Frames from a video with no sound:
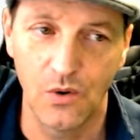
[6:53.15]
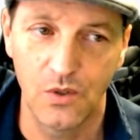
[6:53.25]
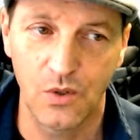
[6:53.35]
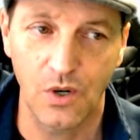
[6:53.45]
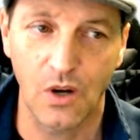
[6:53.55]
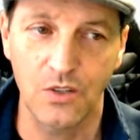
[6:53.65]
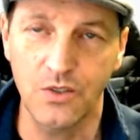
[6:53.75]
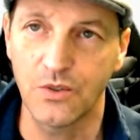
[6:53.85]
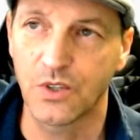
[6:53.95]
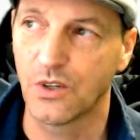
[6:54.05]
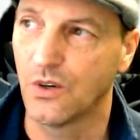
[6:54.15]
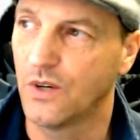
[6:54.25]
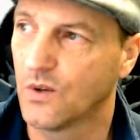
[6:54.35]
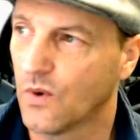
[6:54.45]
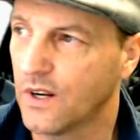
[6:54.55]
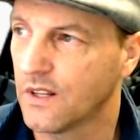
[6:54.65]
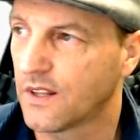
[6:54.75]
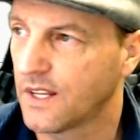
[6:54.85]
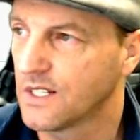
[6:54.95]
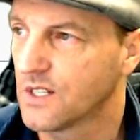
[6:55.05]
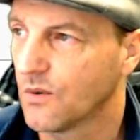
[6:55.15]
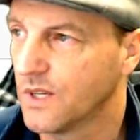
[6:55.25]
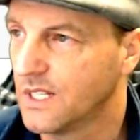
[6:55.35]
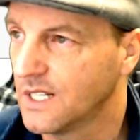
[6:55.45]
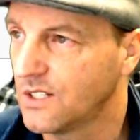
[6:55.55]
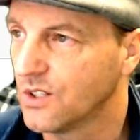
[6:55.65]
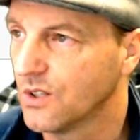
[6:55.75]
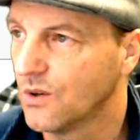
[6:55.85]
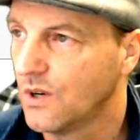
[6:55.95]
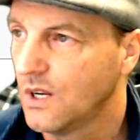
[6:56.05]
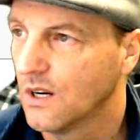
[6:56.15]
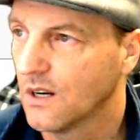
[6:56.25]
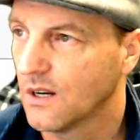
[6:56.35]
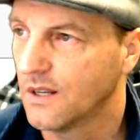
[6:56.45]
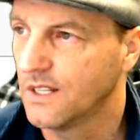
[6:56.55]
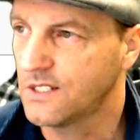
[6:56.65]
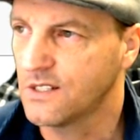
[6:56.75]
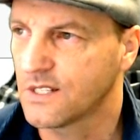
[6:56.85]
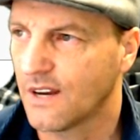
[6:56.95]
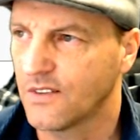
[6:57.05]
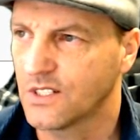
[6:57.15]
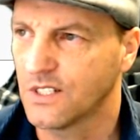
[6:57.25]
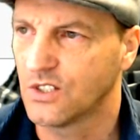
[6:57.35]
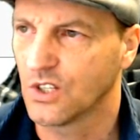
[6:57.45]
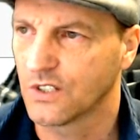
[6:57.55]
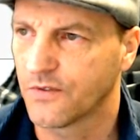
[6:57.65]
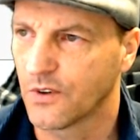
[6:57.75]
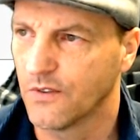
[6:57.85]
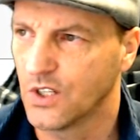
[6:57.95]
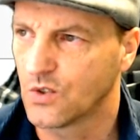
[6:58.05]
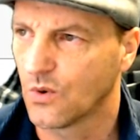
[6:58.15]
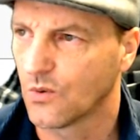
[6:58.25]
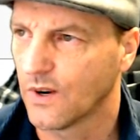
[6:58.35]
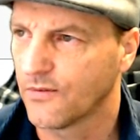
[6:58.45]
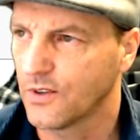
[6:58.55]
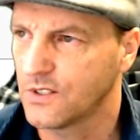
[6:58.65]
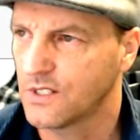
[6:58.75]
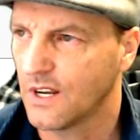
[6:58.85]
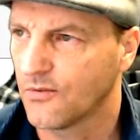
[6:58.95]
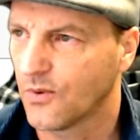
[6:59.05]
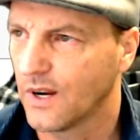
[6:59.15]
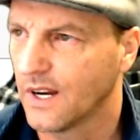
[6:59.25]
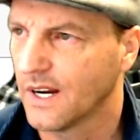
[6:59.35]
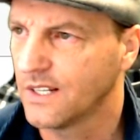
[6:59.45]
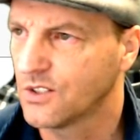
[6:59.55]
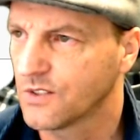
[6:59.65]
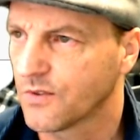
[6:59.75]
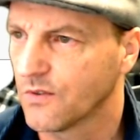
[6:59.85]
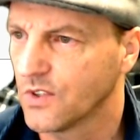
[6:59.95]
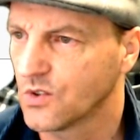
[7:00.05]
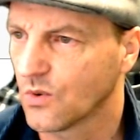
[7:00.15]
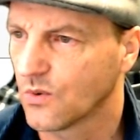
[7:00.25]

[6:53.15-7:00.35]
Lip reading: You can also do, and one of the things that we did do, and this is obviously just for visual reference, FYI, just for visual